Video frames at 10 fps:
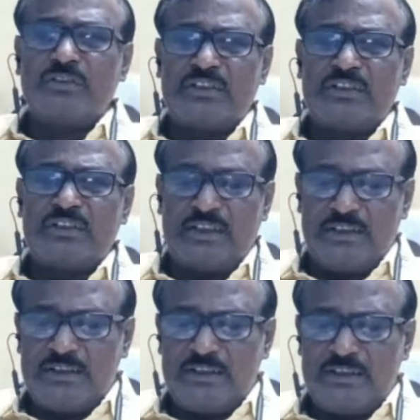
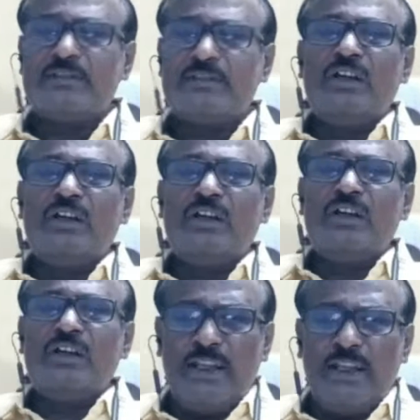says,
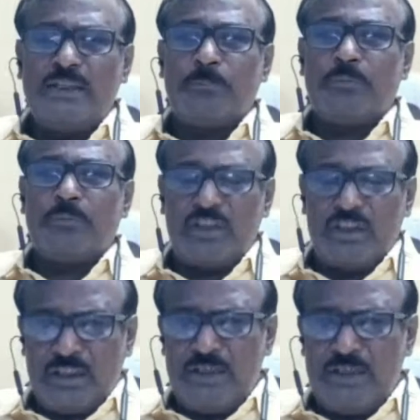when the
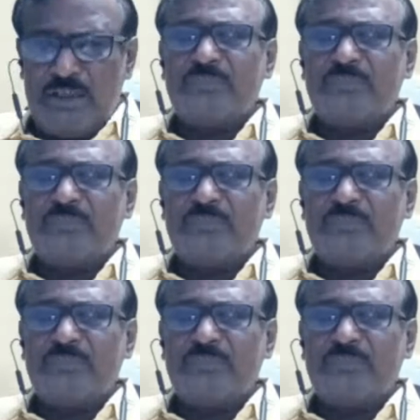body